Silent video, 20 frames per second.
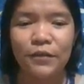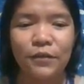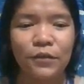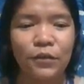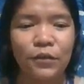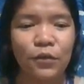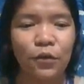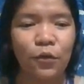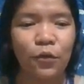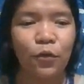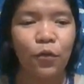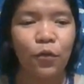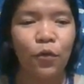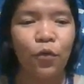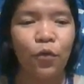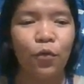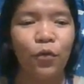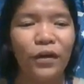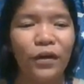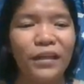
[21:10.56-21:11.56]
So,
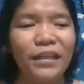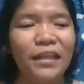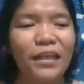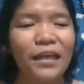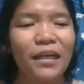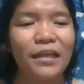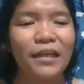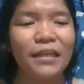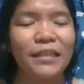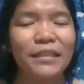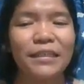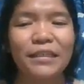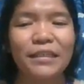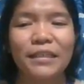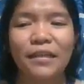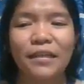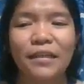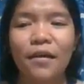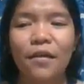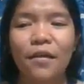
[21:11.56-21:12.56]
what
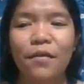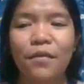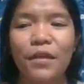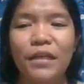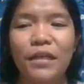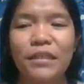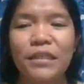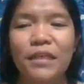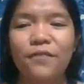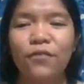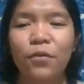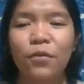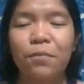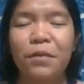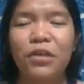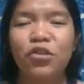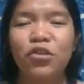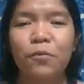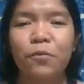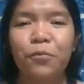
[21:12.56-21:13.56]
is this
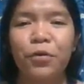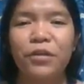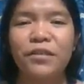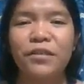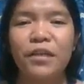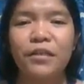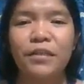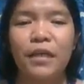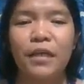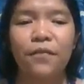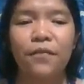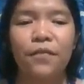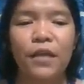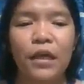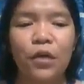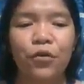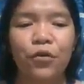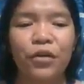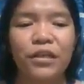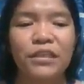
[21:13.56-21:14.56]
information processing
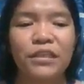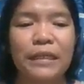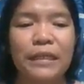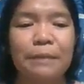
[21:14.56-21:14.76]
theory's